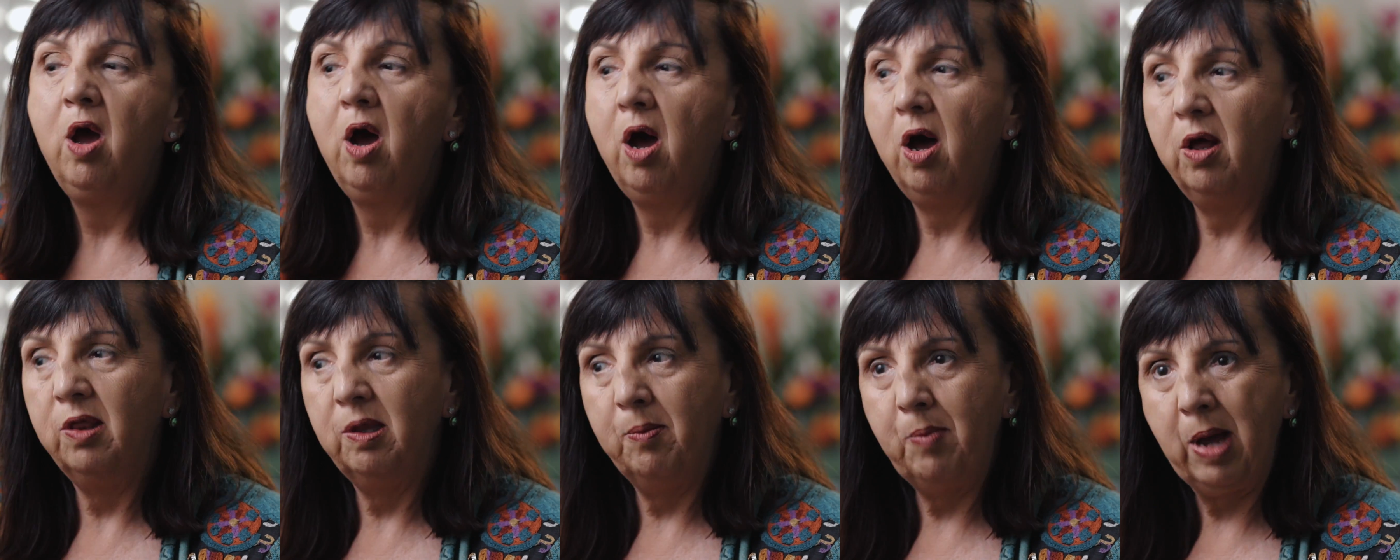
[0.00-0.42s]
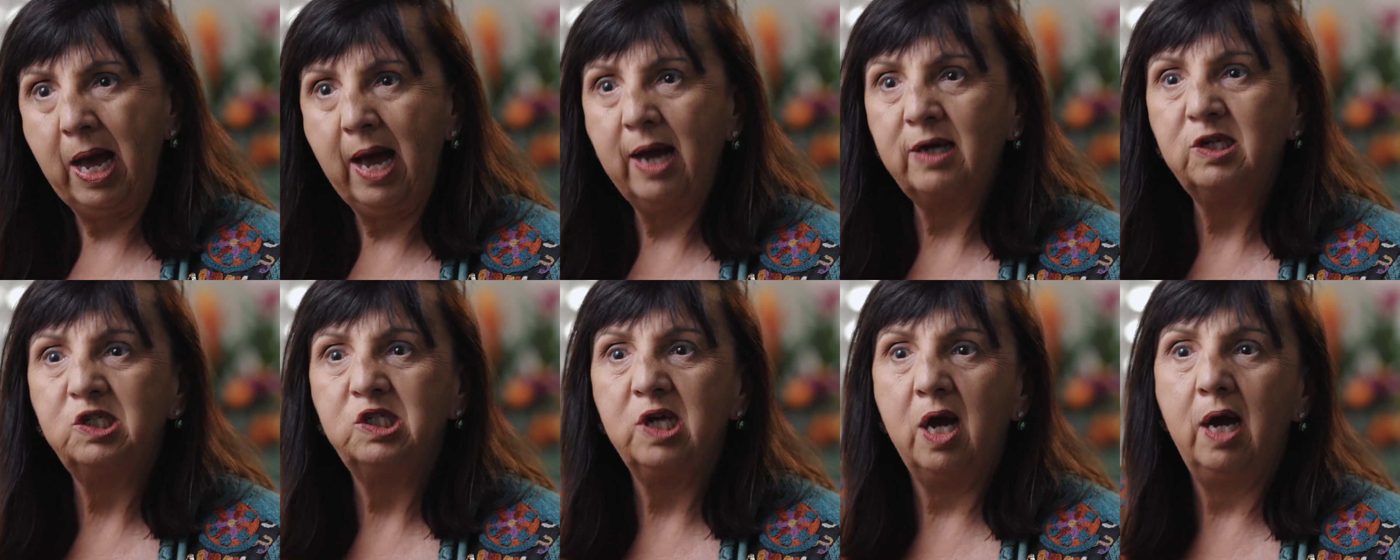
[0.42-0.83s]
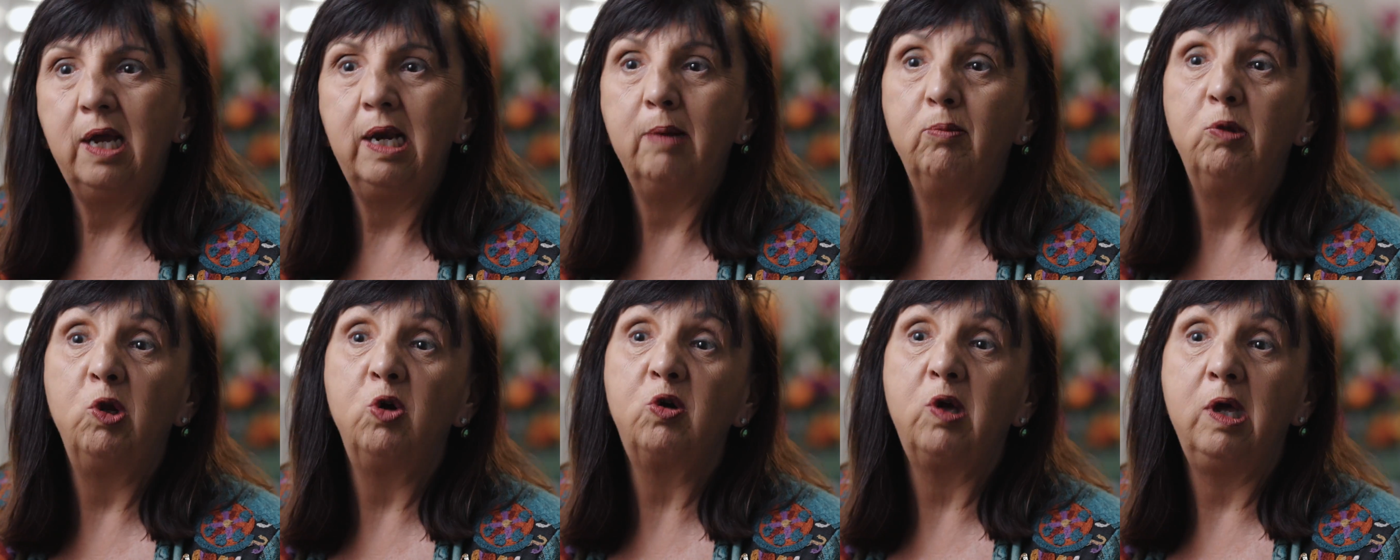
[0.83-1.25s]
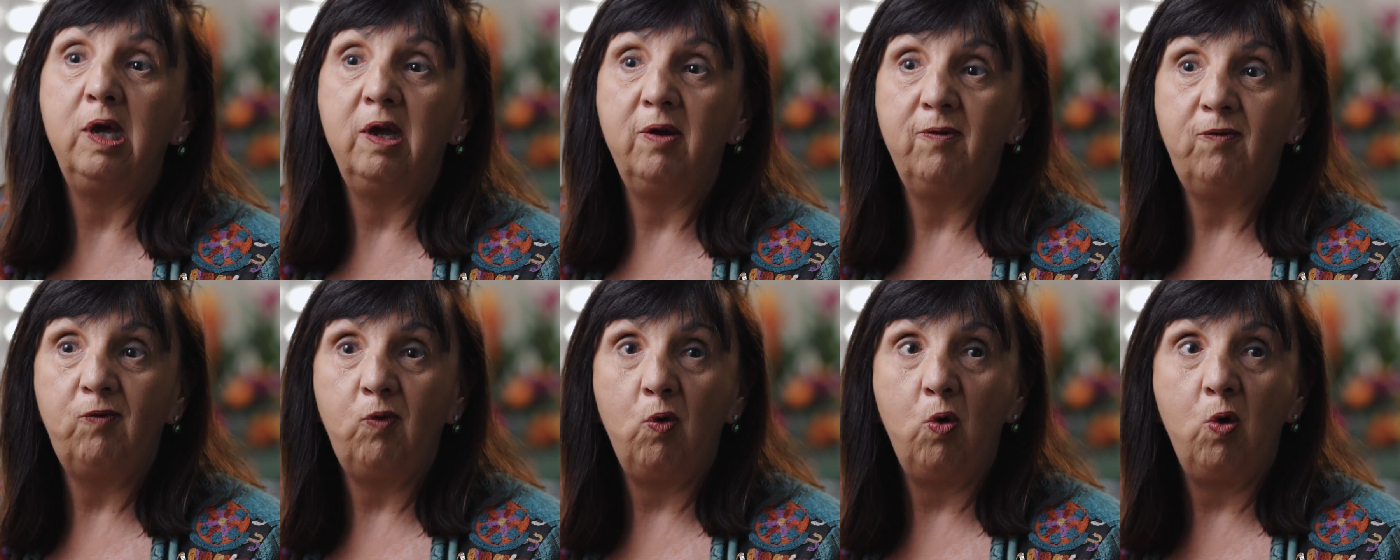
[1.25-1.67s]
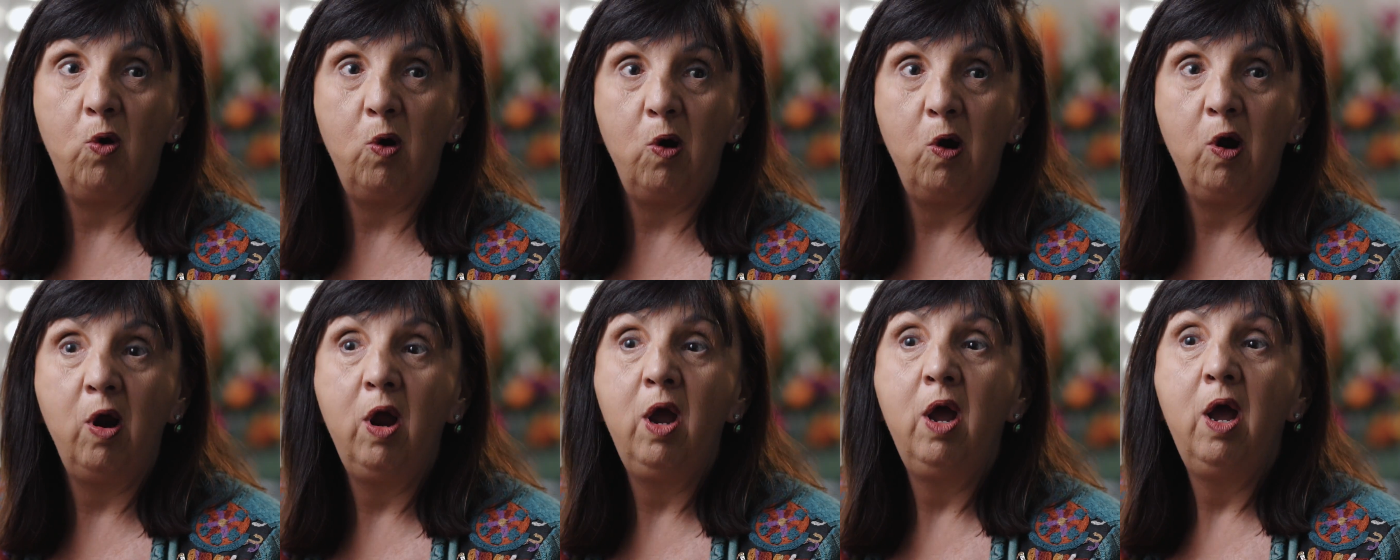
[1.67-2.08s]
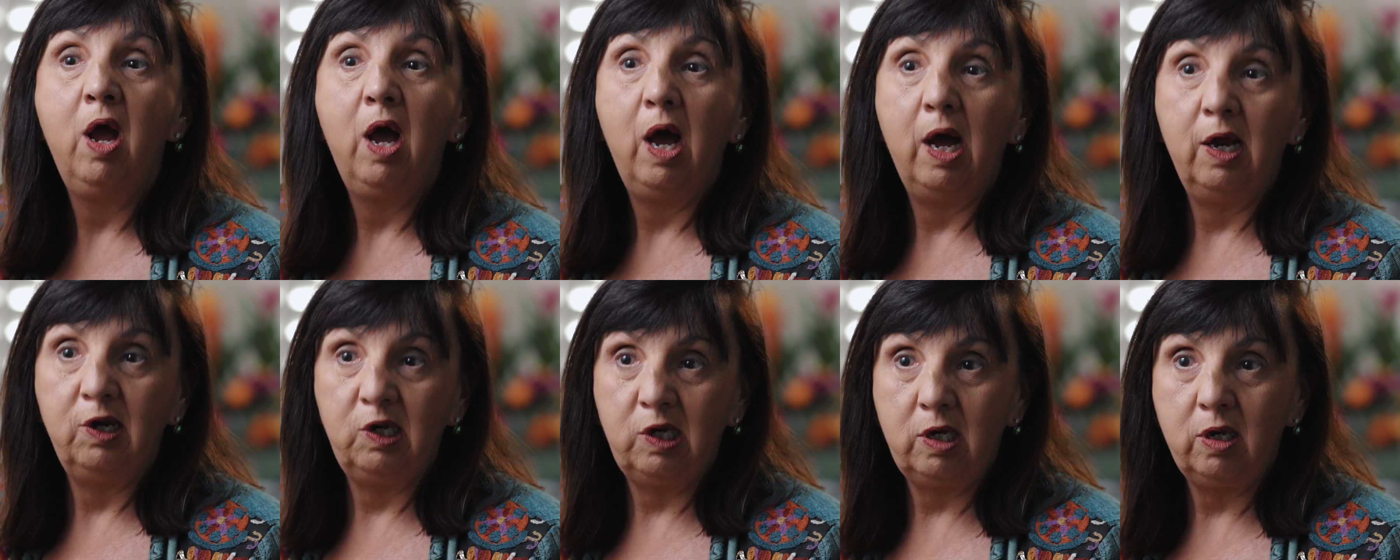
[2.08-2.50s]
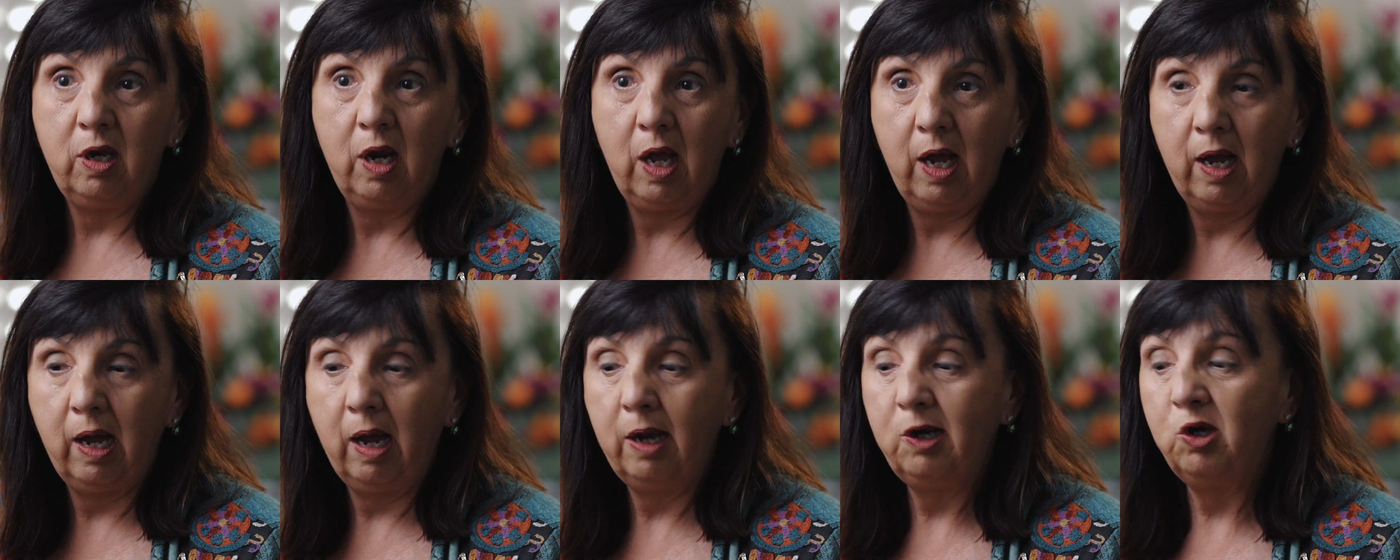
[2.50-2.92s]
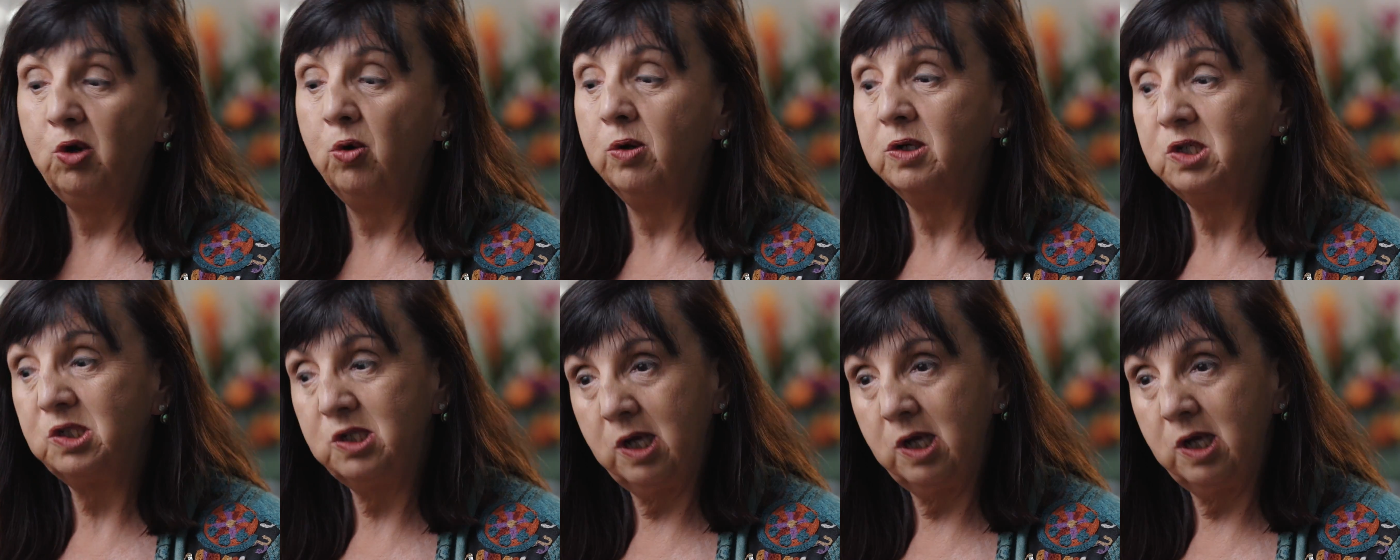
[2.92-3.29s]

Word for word: on the back side I'm looking for, I do a